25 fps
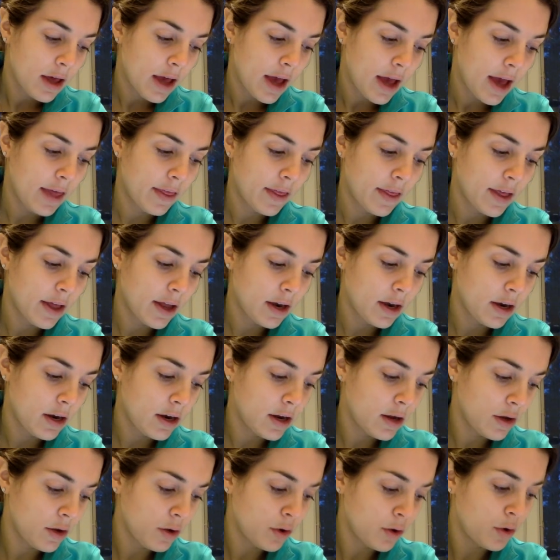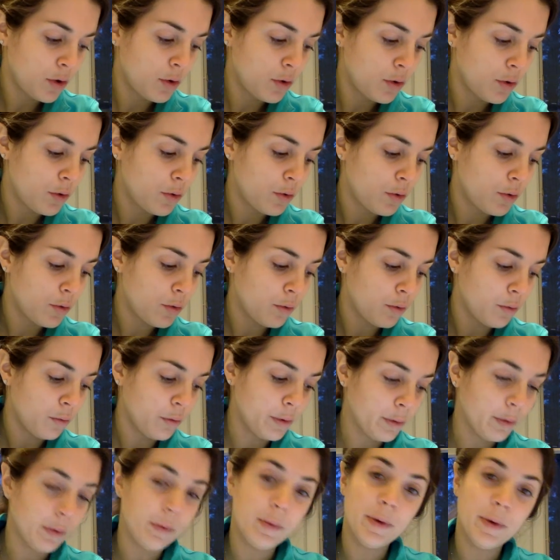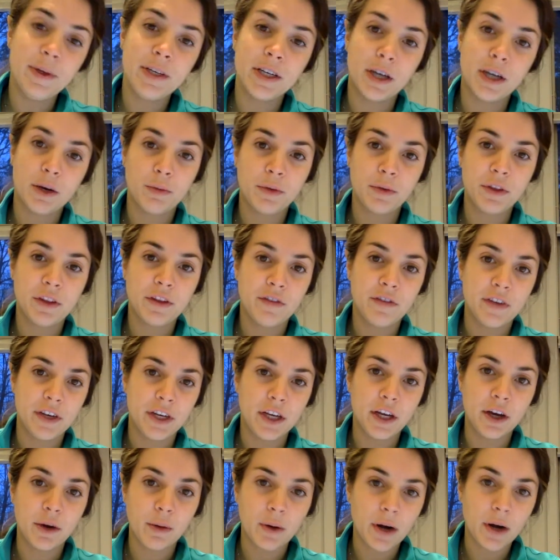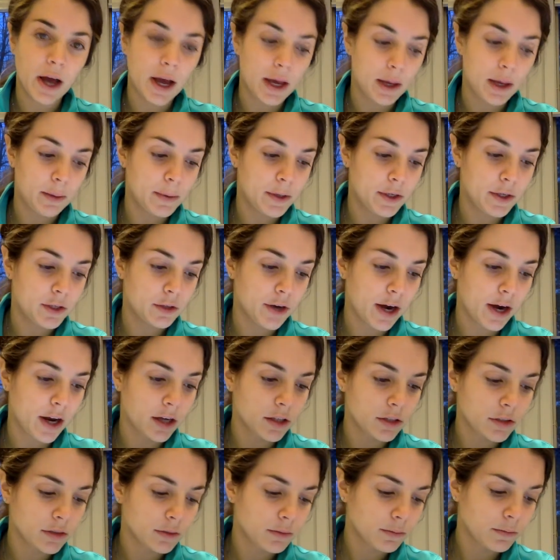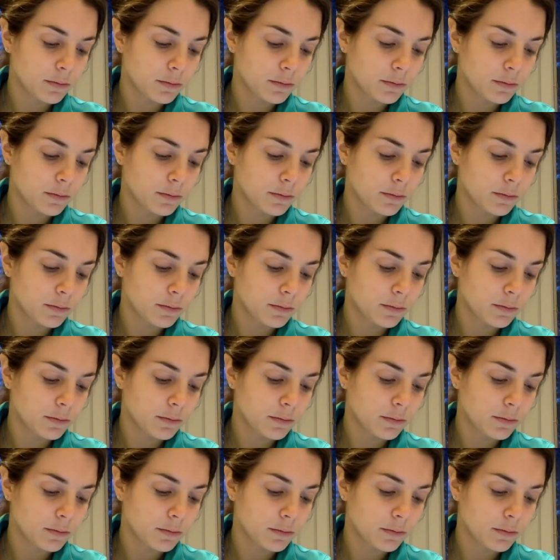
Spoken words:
And then we will be done with the video on Iep Direct.